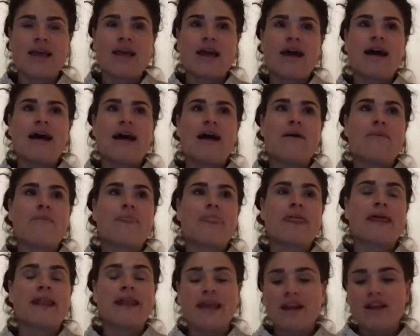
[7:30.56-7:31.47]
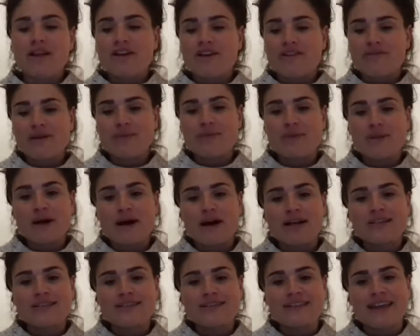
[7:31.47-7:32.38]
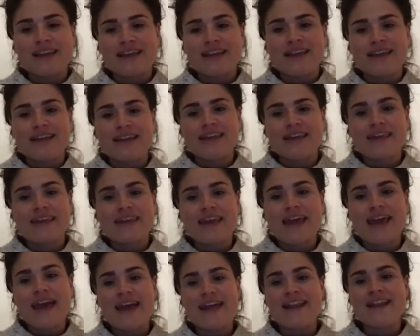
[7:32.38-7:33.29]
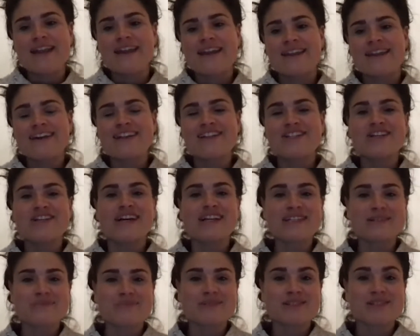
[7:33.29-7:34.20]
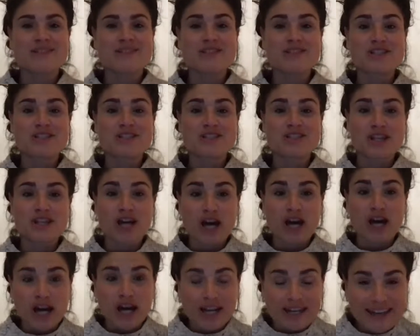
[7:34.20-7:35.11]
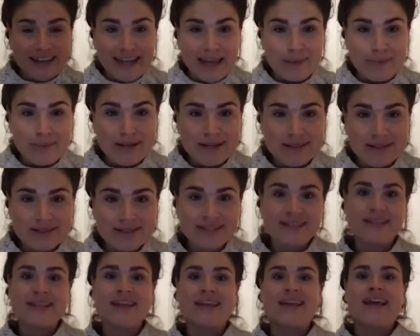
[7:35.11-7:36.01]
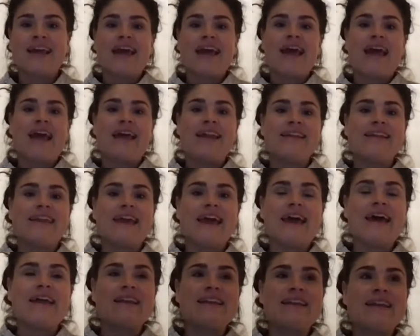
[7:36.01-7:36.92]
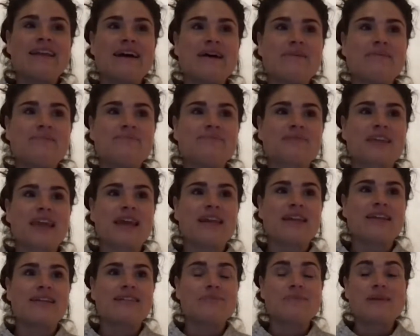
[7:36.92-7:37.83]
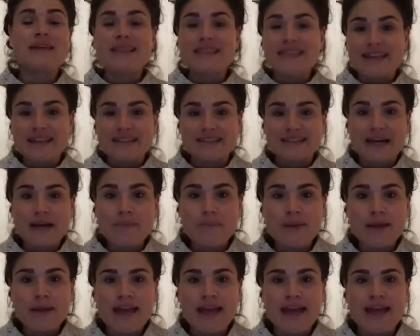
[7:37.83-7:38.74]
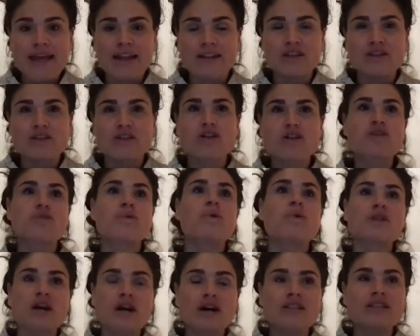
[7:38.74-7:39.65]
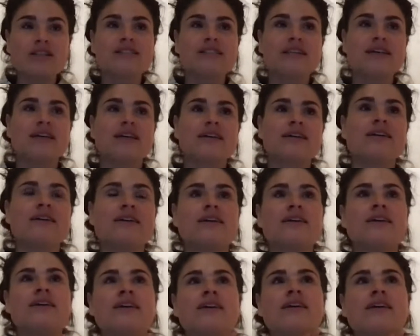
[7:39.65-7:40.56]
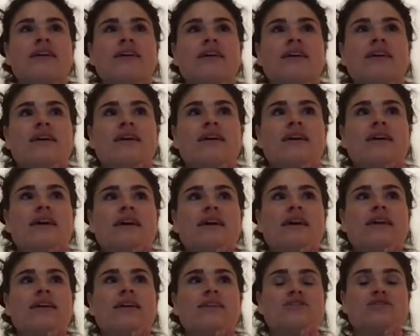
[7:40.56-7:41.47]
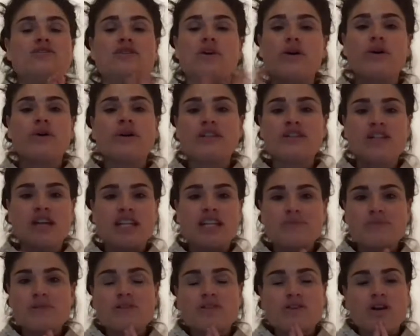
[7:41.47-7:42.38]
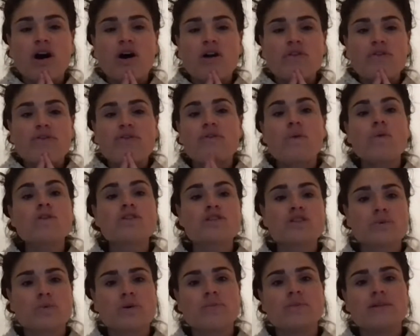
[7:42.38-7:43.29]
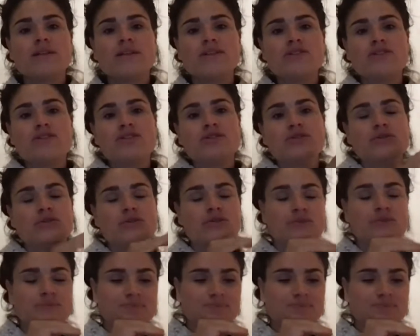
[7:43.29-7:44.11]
And I get a lot of people asking, can adjustments start labor, and can it speed things up? And the short answer is no. Adjustments can't force a woman to